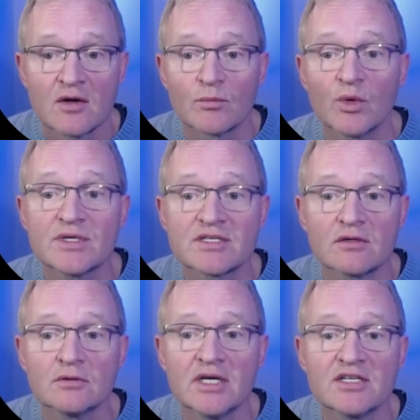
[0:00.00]
but we
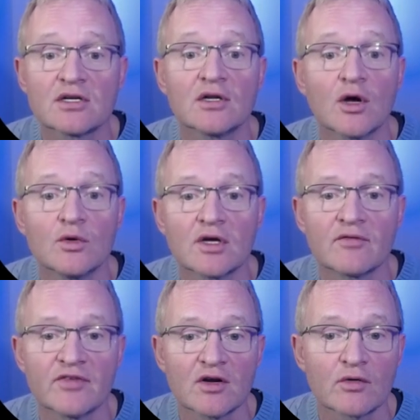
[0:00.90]
still need to load the
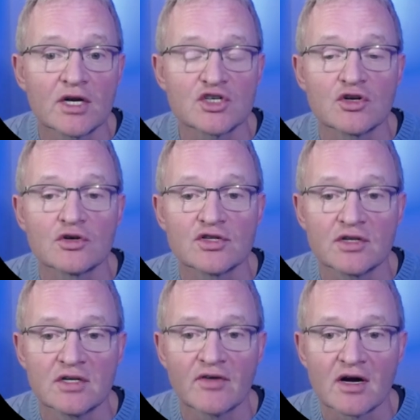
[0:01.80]
configuration onto
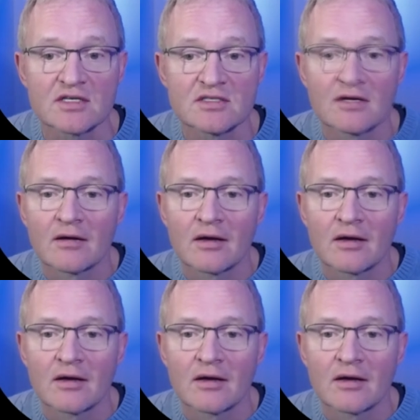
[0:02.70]
the device.